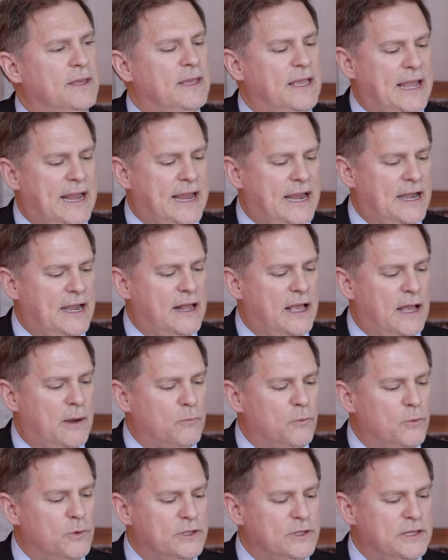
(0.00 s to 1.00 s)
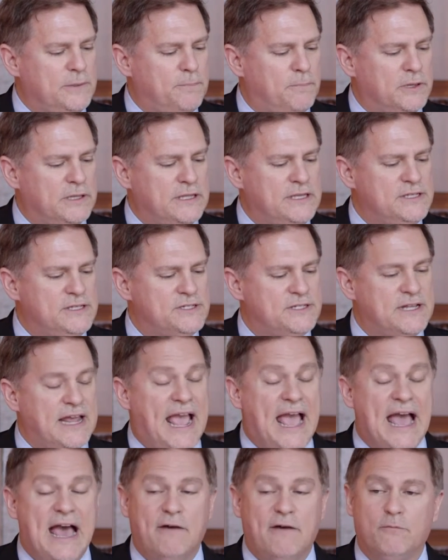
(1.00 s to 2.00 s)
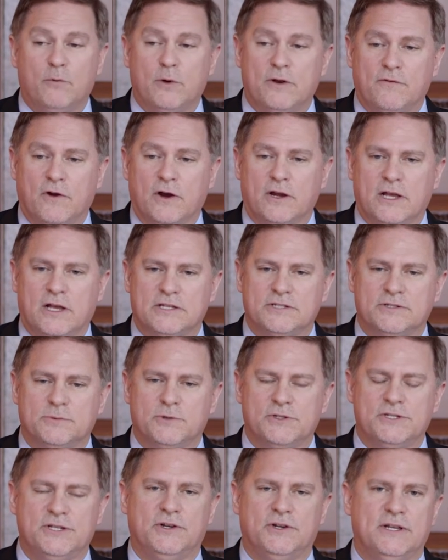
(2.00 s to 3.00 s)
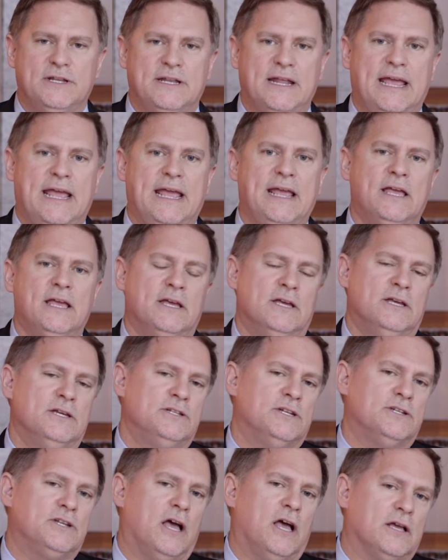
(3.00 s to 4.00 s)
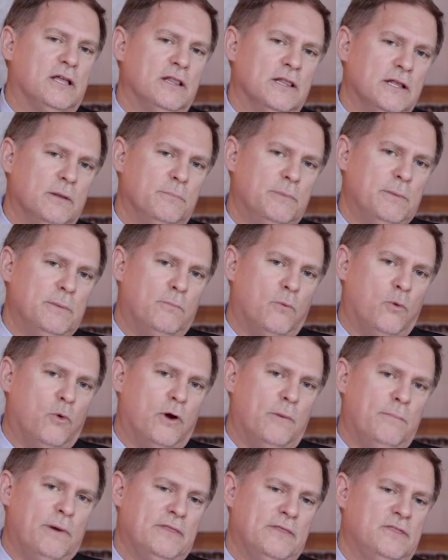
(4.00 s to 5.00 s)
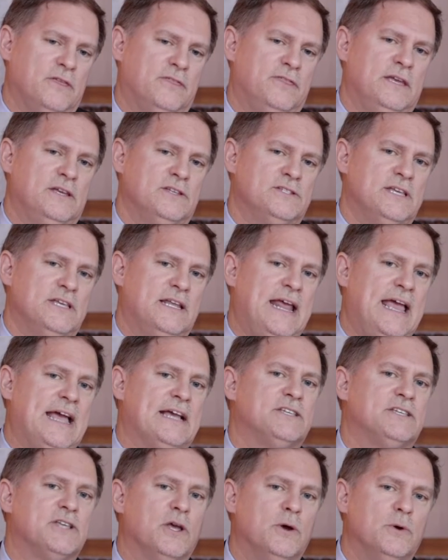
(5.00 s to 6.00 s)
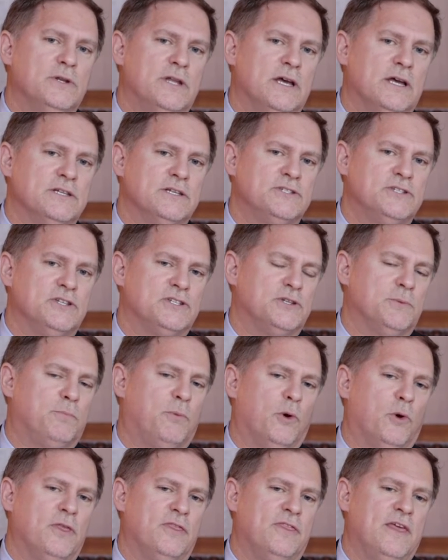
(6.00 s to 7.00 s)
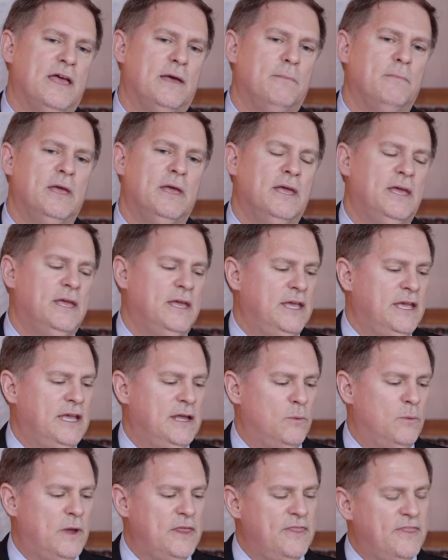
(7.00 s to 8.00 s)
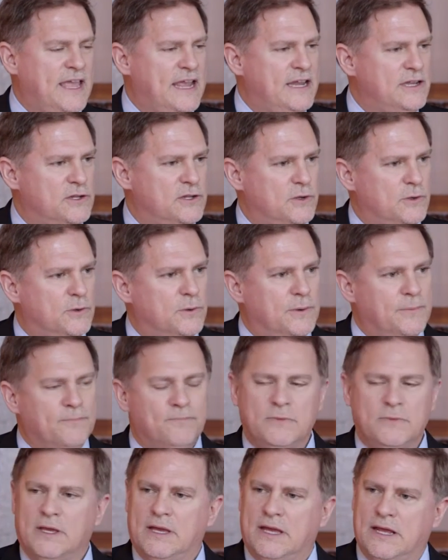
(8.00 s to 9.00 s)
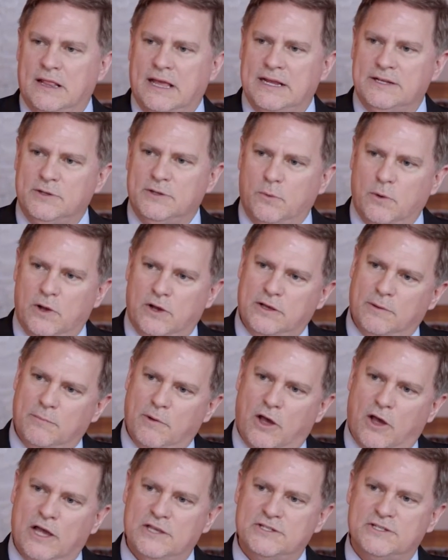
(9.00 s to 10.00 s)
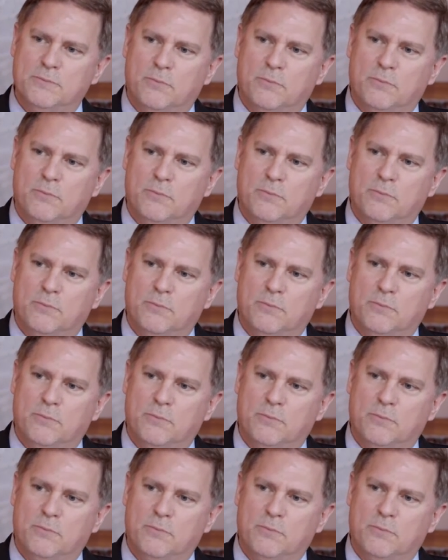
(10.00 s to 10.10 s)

And I'm really pleased to have one of our customers here today to talk a little bit more about the things that XO does to support them in what they do. And I'd like to welcome Auzzie